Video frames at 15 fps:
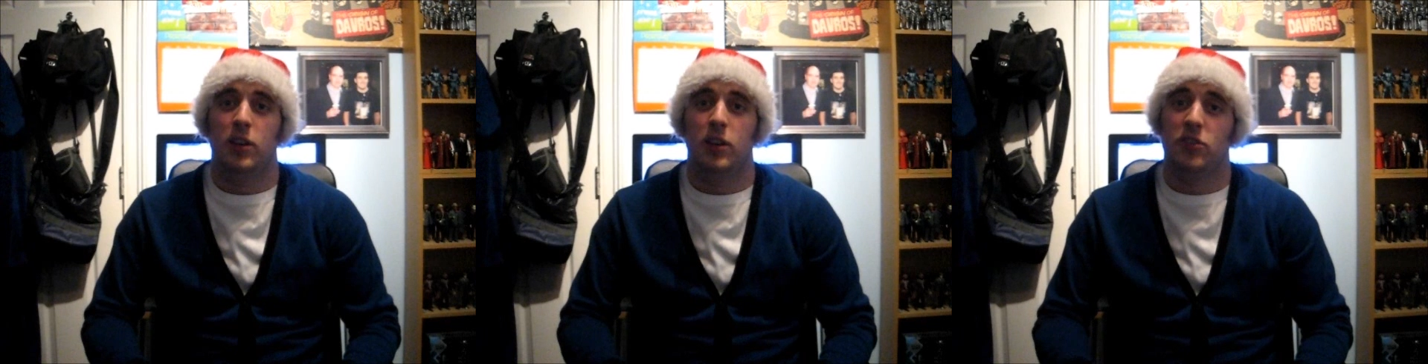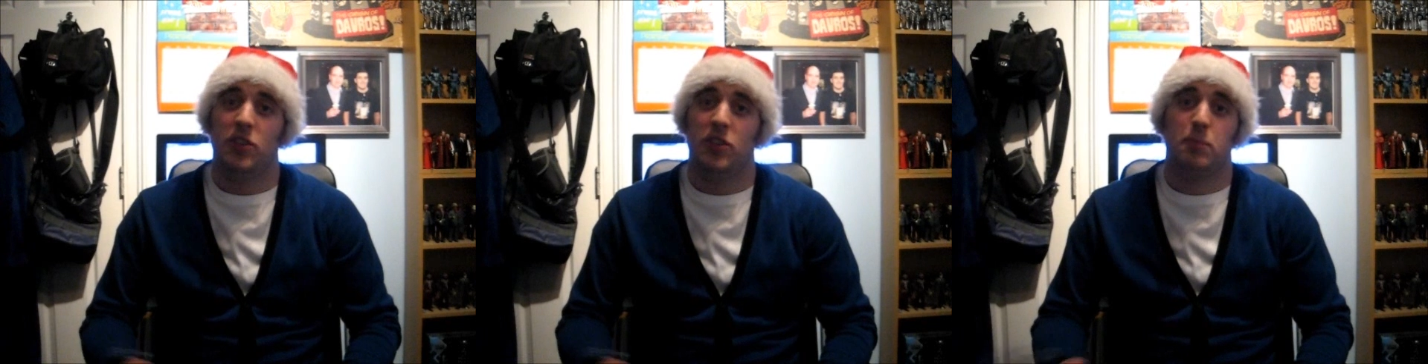
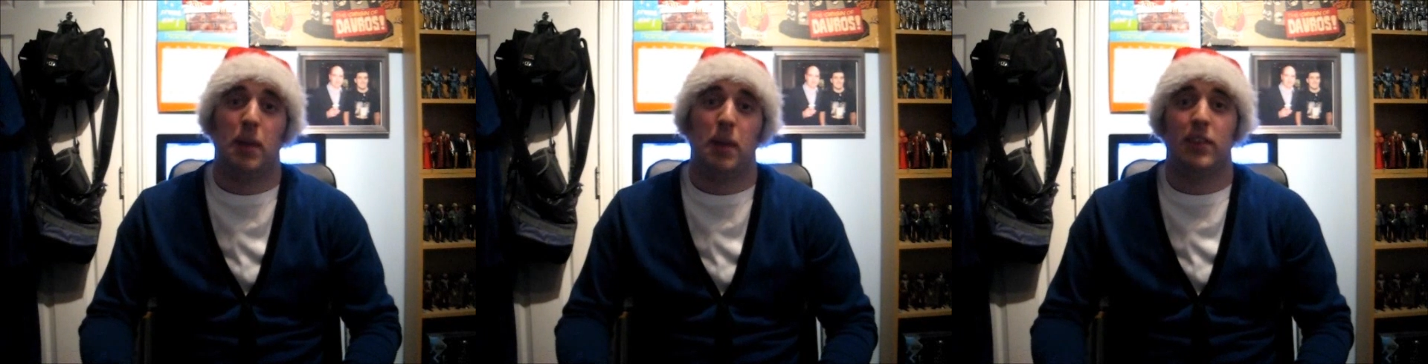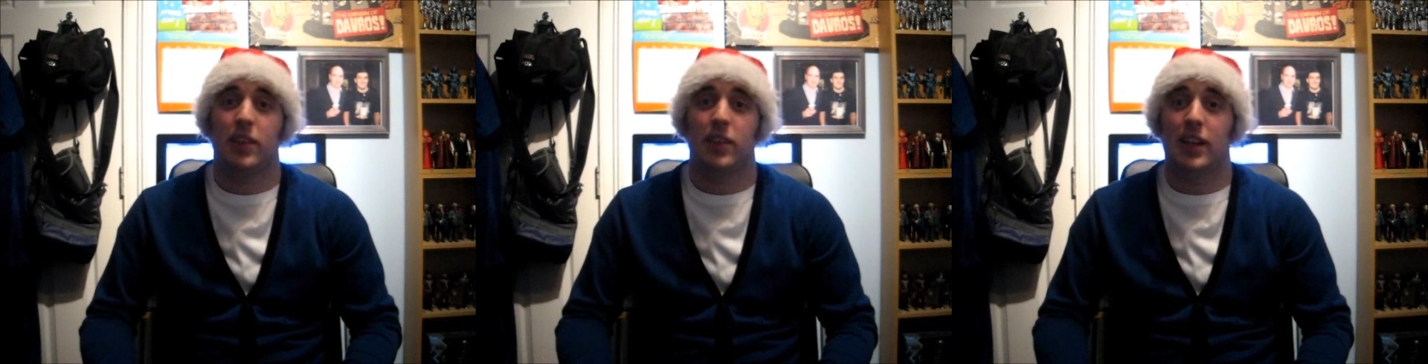It's just
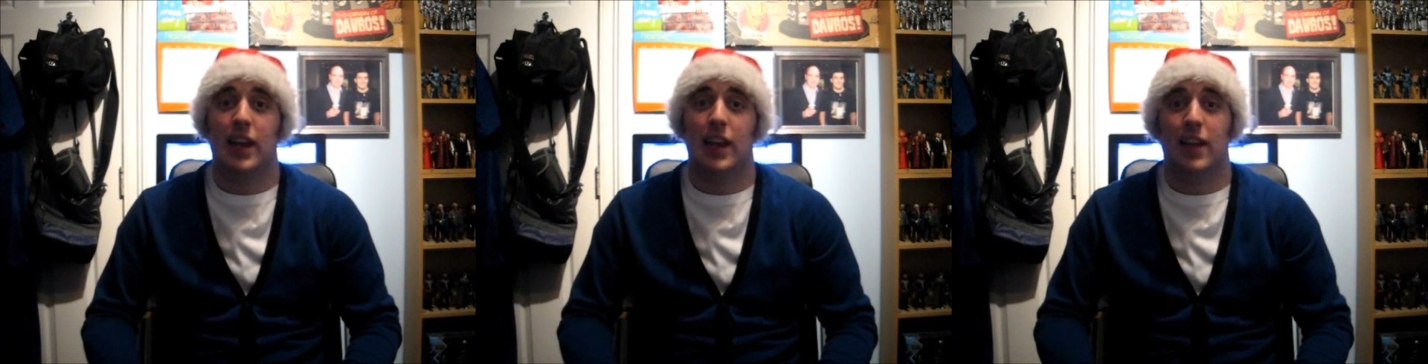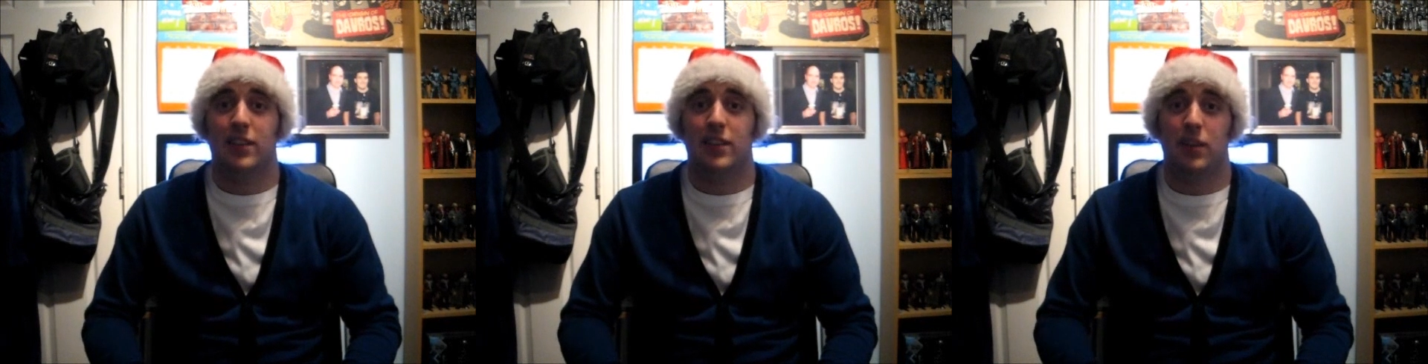basically
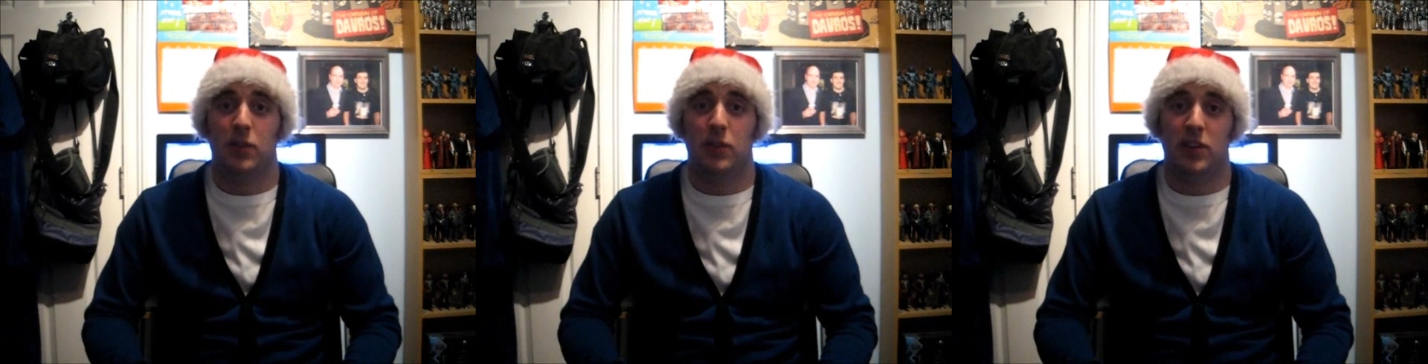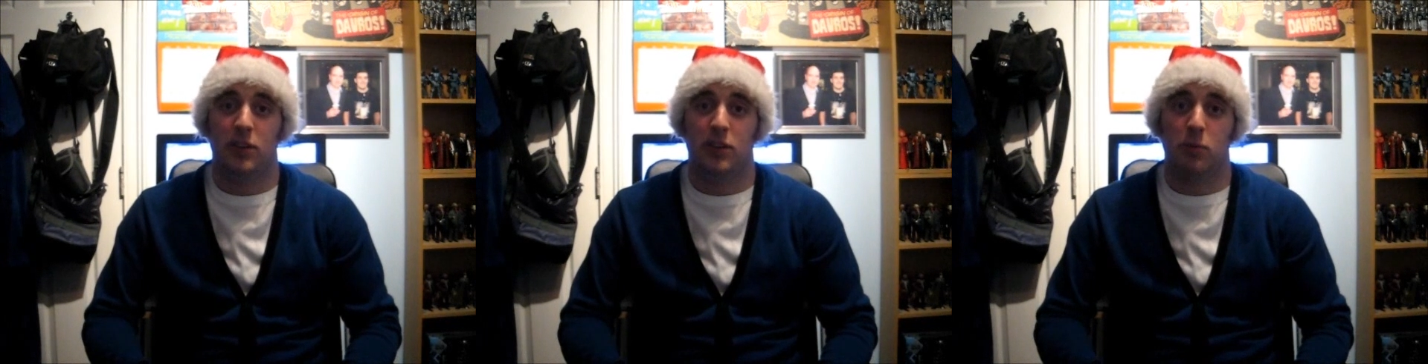
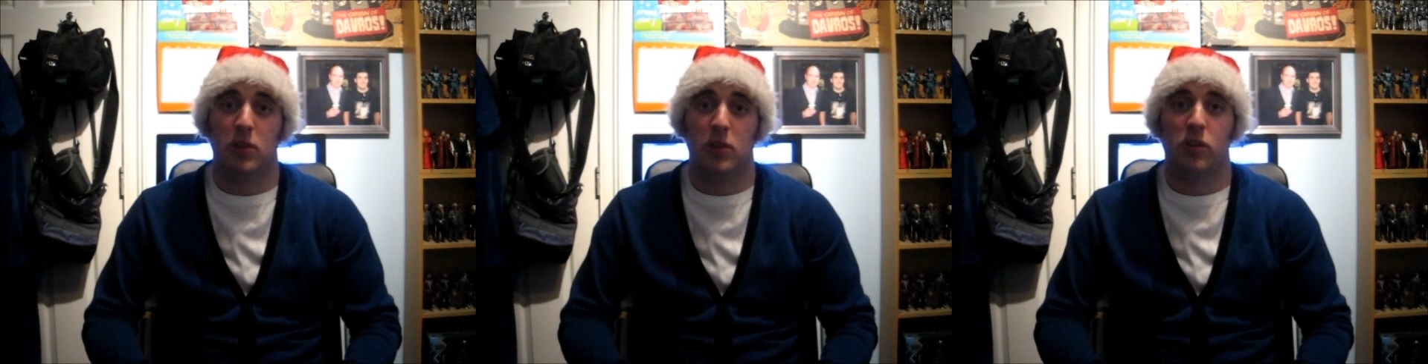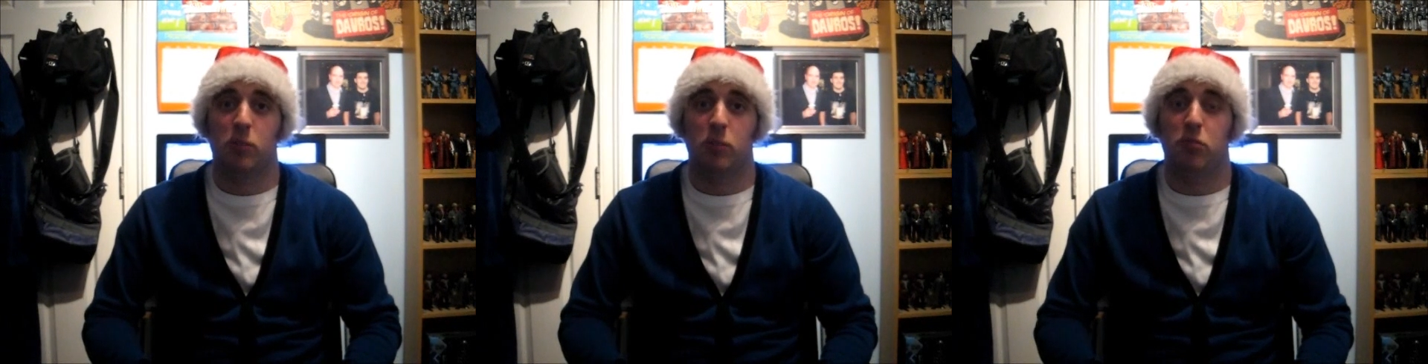activities where
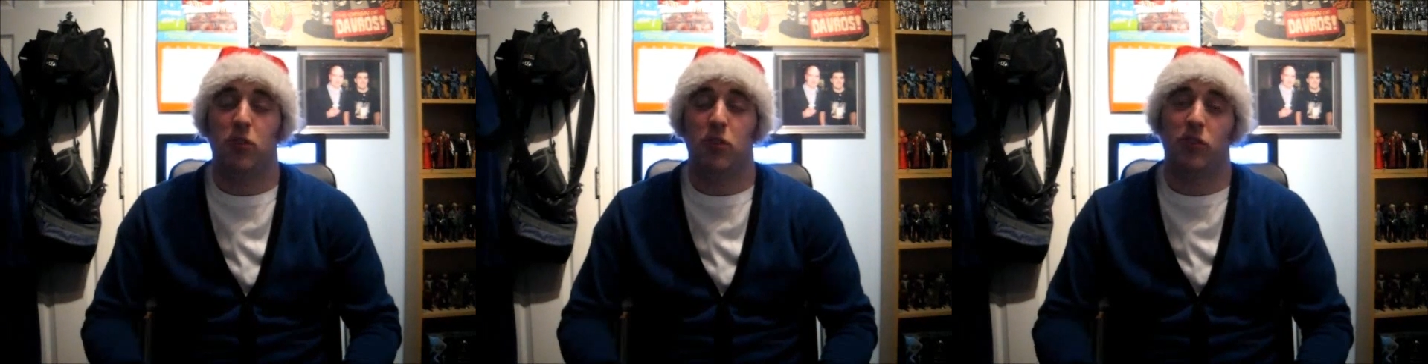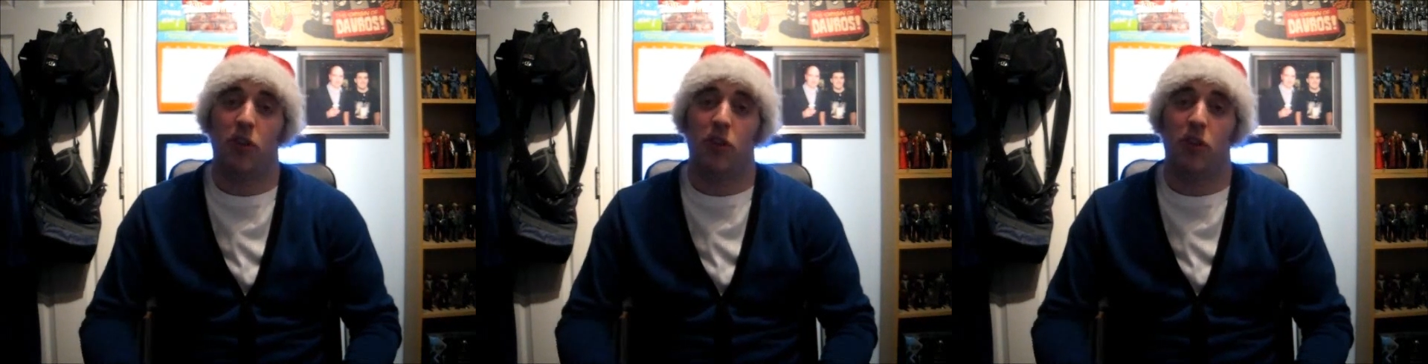you can print